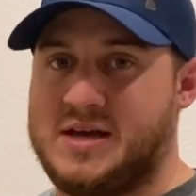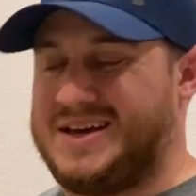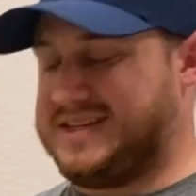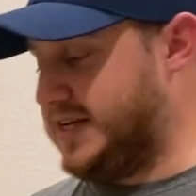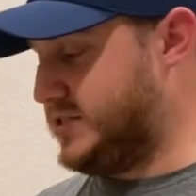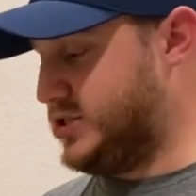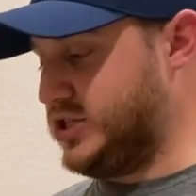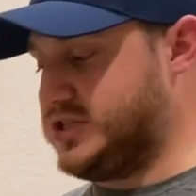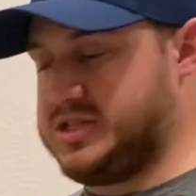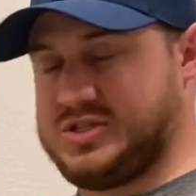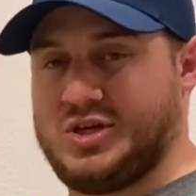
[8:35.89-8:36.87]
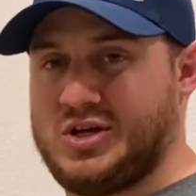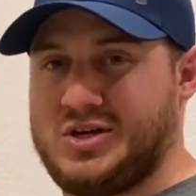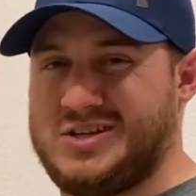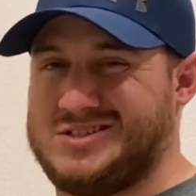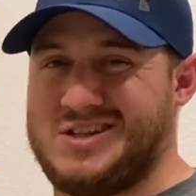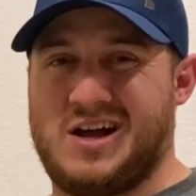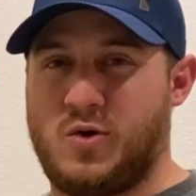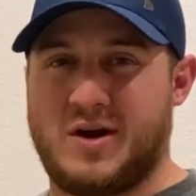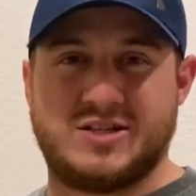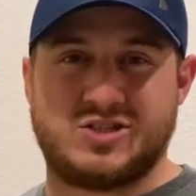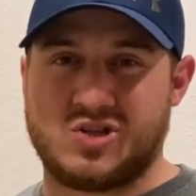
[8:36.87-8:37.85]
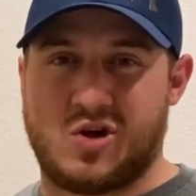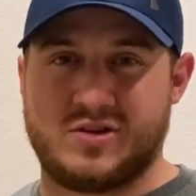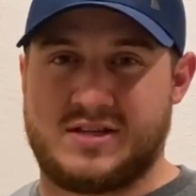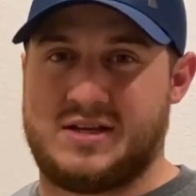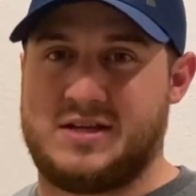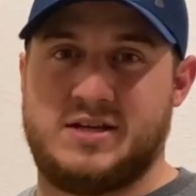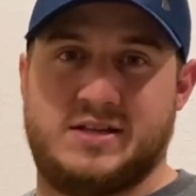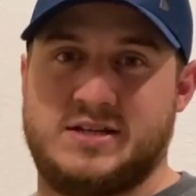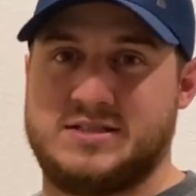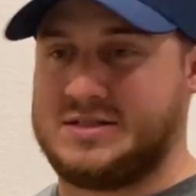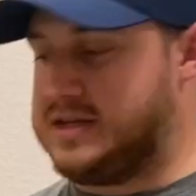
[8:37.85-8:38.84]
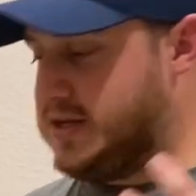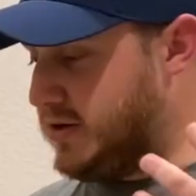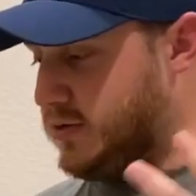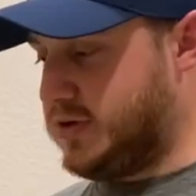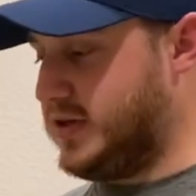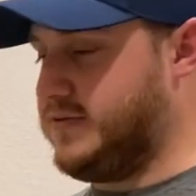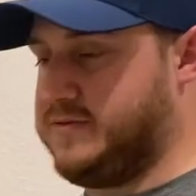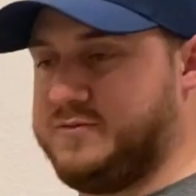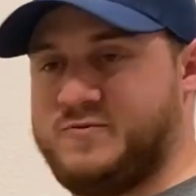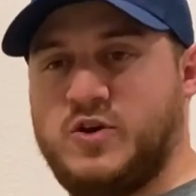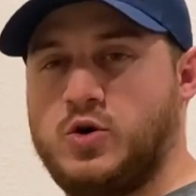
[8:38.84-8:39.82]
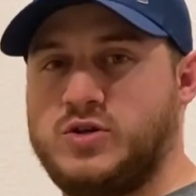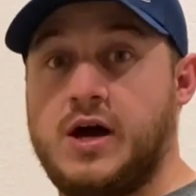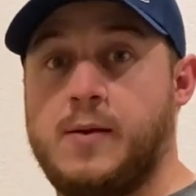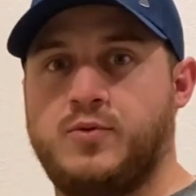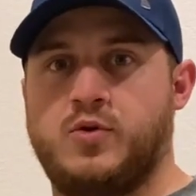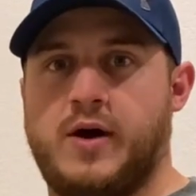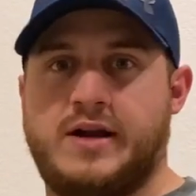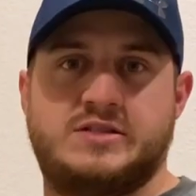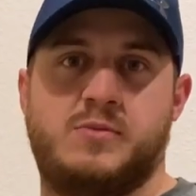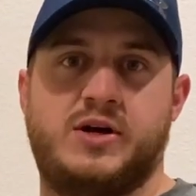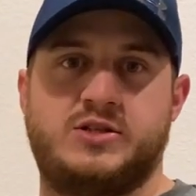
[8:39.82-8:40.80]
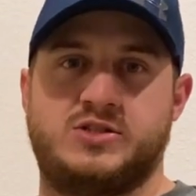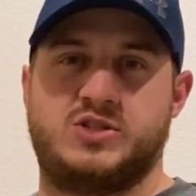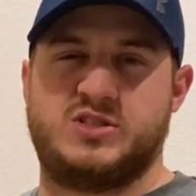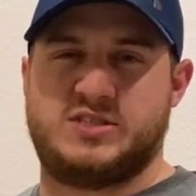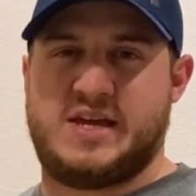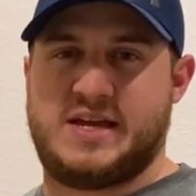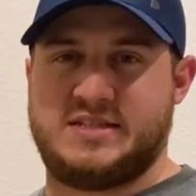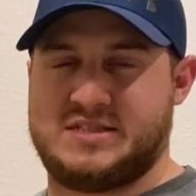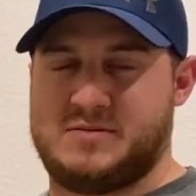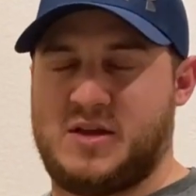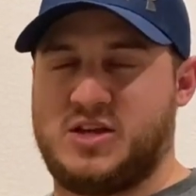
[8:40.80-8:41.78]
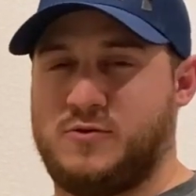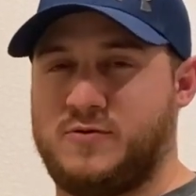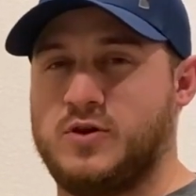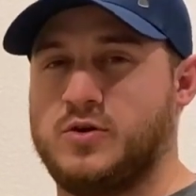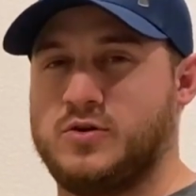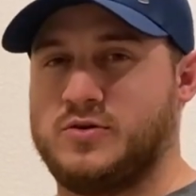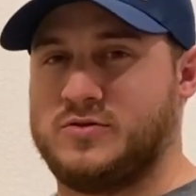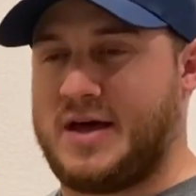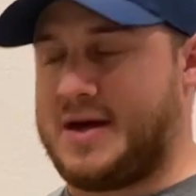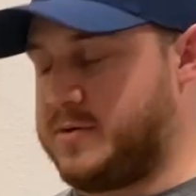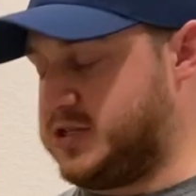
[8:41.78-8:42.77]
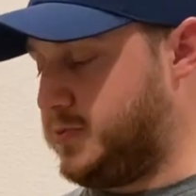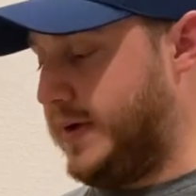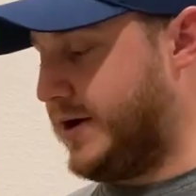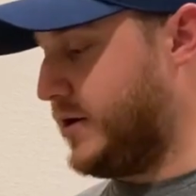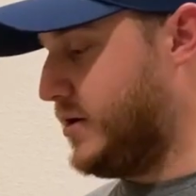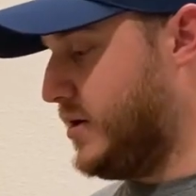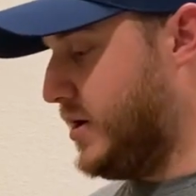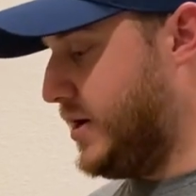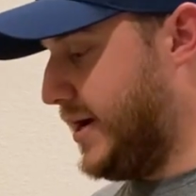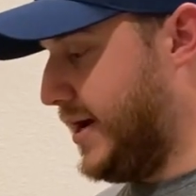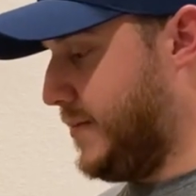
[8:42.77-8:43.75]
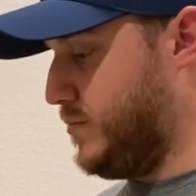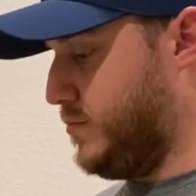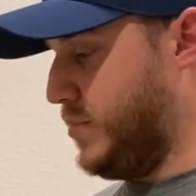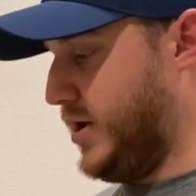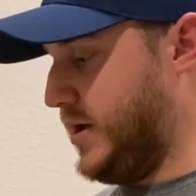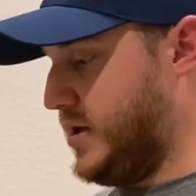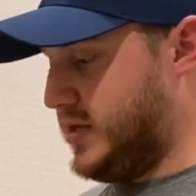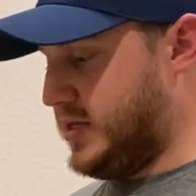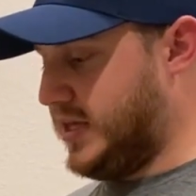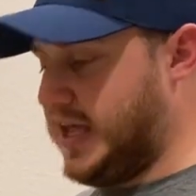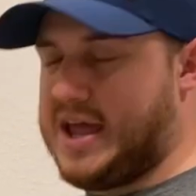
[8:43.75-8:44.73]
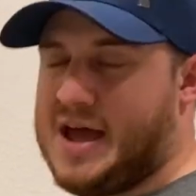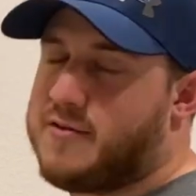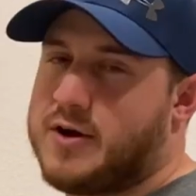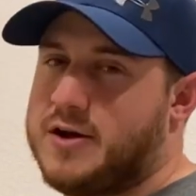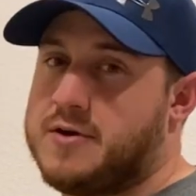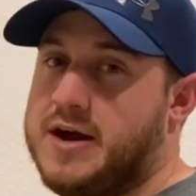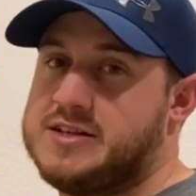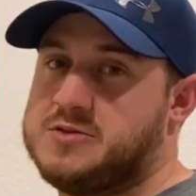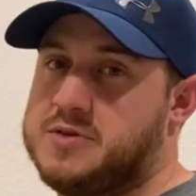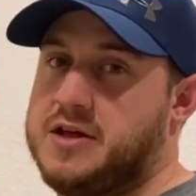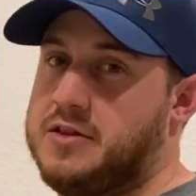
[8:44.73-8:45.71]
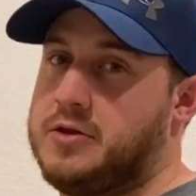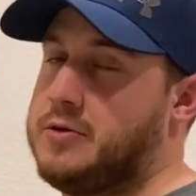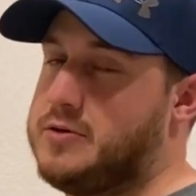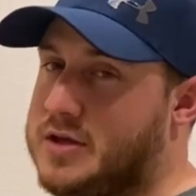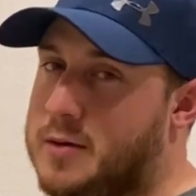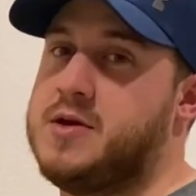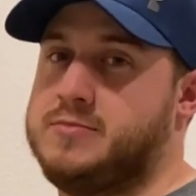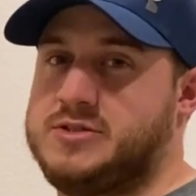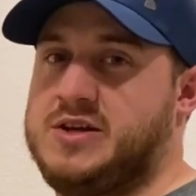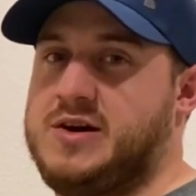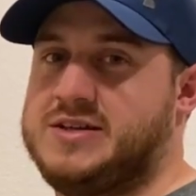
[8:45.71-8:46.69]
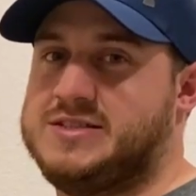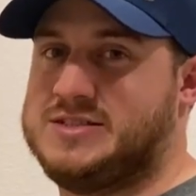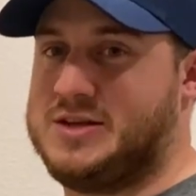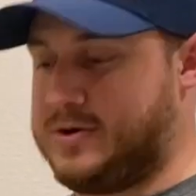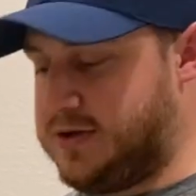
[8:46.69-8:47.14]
It tastes just as good. It's not quite as salty. It doesn't really fill you up quite as much. It just tastes and make you feel that much better. But you can't have fried rice without a little Yum Yum sauce.